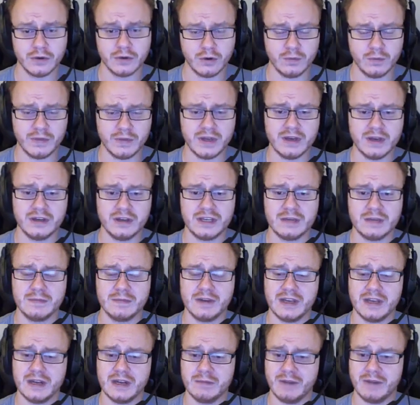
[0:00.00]
Don't be
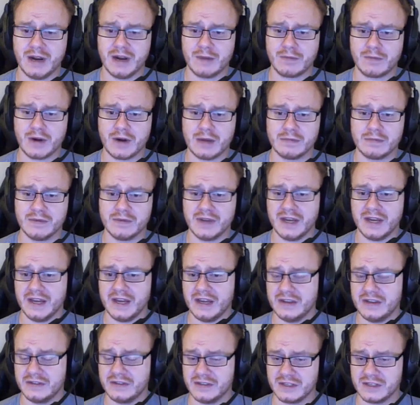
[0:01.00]
intimidated by a problem that
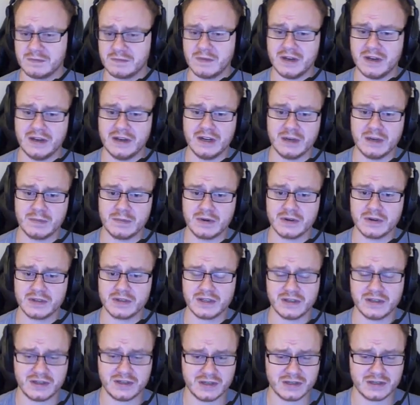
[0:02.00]
has this many
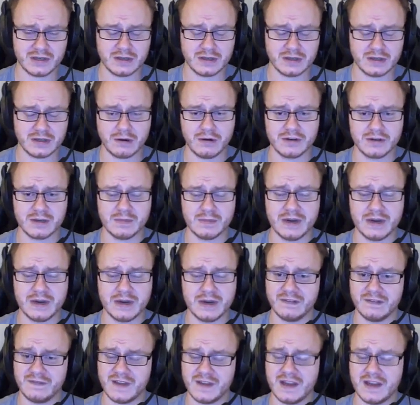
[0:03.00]
numbers. It's just a large
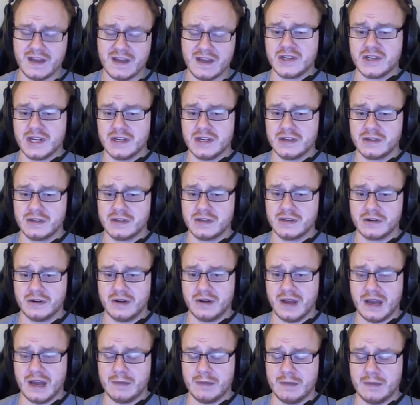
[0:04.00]
amount of phase changes that
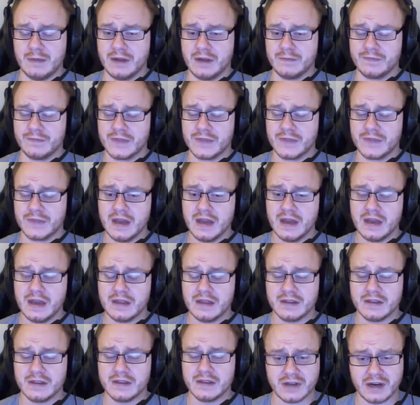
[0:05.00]
are happening.
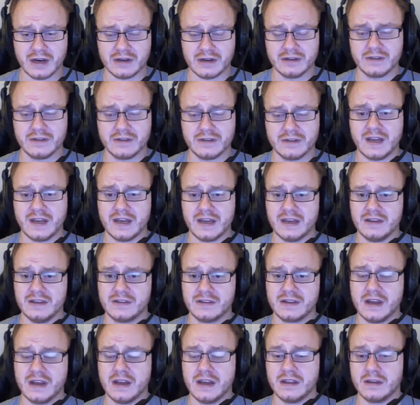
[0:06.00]
The solid
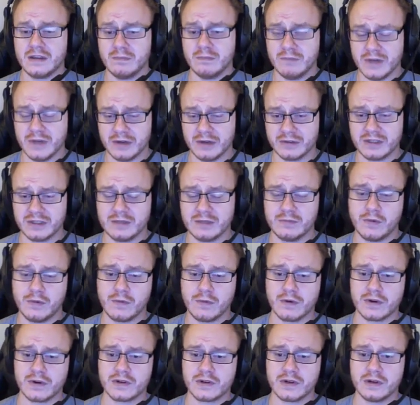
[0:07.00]
phase, the melting
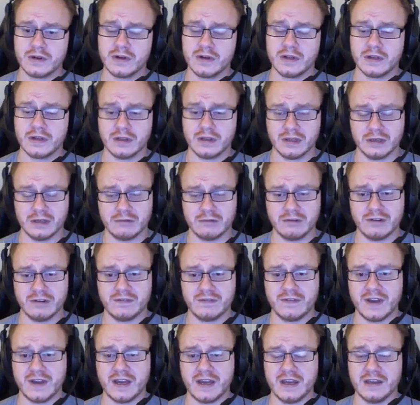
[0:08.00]
portion, the
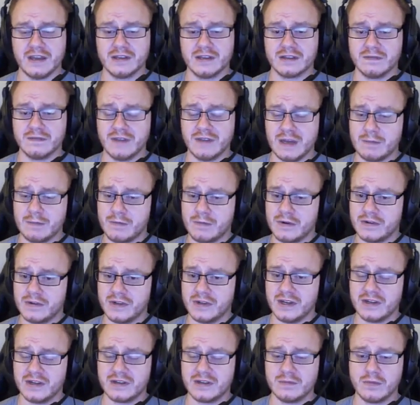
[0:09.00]
liquid phase, the
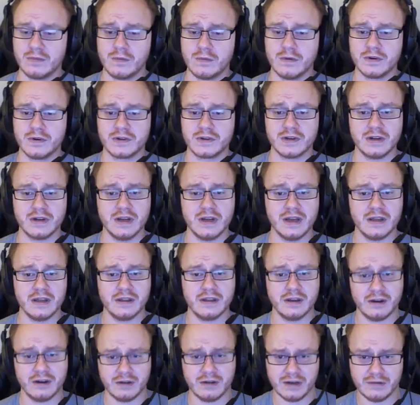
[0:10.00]
vaporization portion,
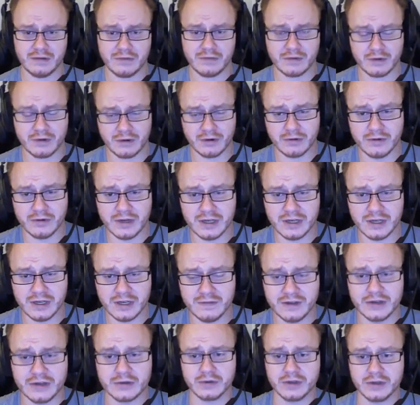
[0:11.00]
they all have their own
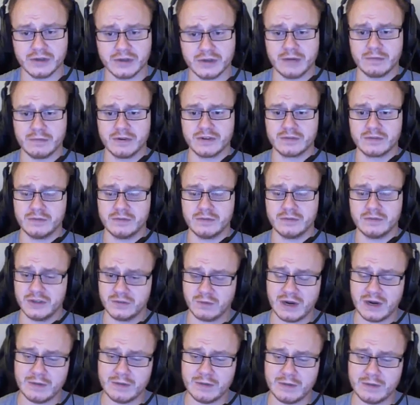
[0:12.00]
individual numbers, which
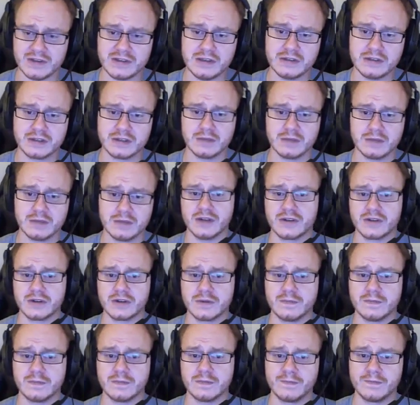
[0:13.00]
is why we see so
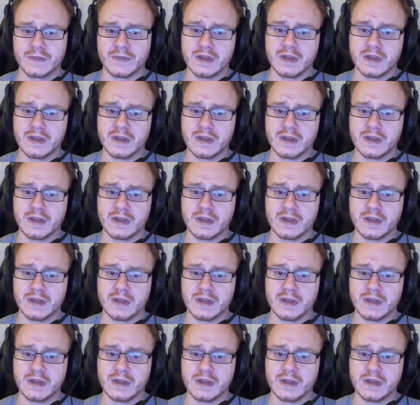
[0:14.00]
much.